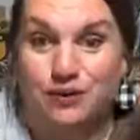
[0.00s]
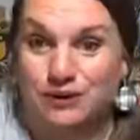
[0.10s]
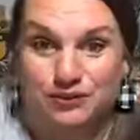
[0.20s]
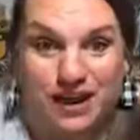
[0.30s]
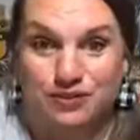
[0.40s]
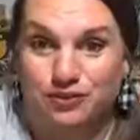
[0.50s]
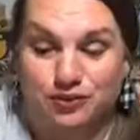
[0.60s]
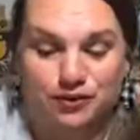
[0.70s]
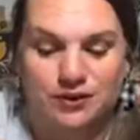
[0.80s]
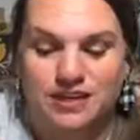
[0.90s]
flowing right
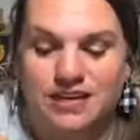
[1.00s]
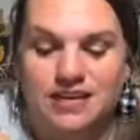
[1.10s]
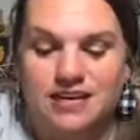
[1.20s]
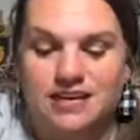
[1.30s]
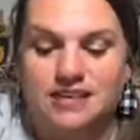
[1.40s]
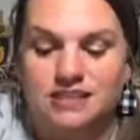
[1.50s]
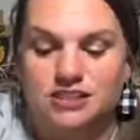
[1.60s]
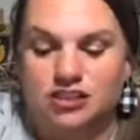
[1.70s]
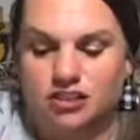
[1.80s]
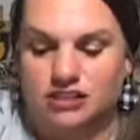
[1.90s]
through
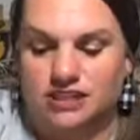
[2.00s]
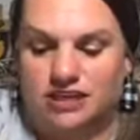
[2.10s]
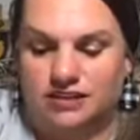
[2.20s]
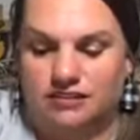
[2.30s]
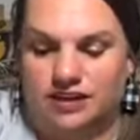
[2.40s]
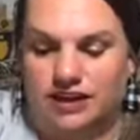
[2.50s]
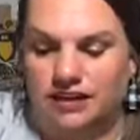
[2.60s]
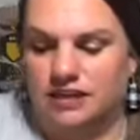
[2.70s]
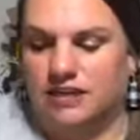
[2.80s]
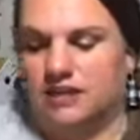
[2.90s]
this stir stick,
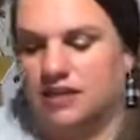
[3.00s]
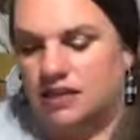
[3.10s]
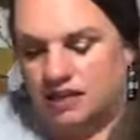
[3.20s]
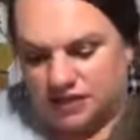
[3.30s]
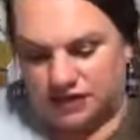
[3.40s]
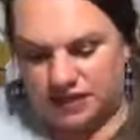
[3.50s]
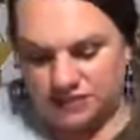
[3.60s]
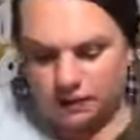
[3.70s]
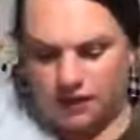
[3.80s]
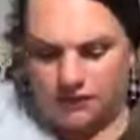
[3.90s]
okay?
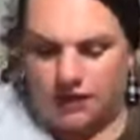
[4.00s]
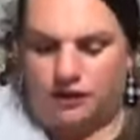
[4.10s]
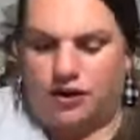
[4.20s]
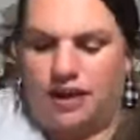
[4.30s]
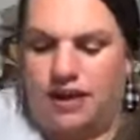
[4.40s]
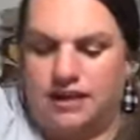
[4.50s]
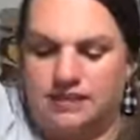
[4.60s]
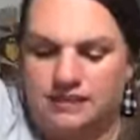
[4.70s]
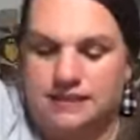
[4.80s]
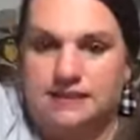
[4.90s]
This one, on the other
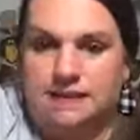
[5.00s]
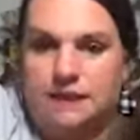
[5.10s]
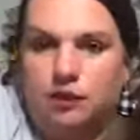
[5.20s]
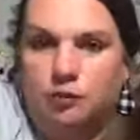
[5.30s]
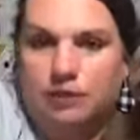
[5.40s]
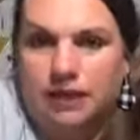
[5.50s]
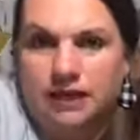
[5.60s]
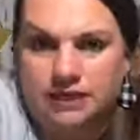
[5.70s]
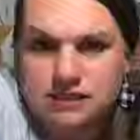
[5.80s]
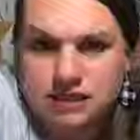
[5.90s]
hand, is a little
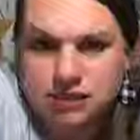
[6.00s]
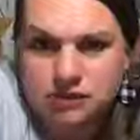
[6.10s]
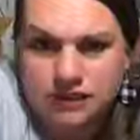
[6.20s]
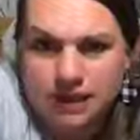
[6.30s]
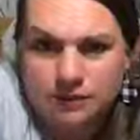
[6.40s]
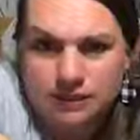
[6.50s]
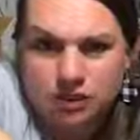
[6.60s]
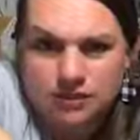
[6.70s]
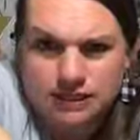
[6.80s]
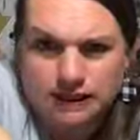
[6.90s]
bit, you see how it
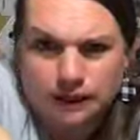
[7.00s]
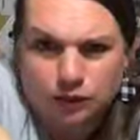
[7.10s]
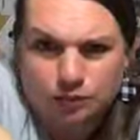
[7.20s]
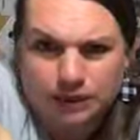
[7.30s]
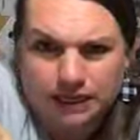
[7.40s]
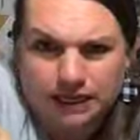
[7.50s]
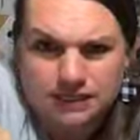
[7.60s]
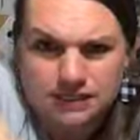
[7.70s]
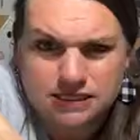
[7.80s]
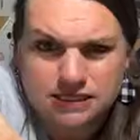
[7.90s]
looks a little
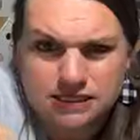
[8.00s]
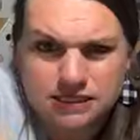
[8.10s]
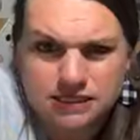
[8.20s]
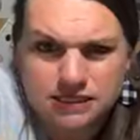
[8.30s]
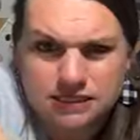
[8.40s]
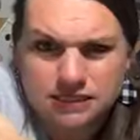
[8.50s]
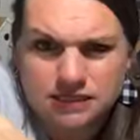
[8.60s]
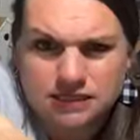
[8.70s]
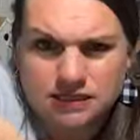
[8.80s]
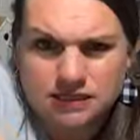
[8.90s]
bit,
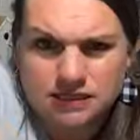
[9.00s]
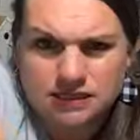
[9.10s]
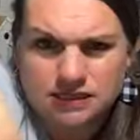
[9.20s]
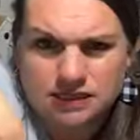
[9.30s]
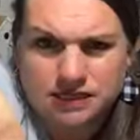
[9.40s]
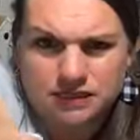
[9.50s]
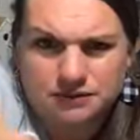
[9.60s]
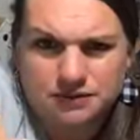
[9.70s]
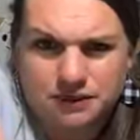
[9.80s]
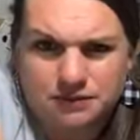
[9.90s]
I
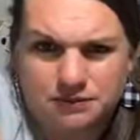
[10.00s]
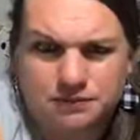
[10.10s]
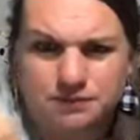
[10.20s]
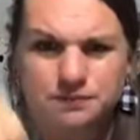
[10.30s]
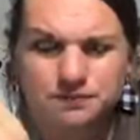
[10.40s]
don't know,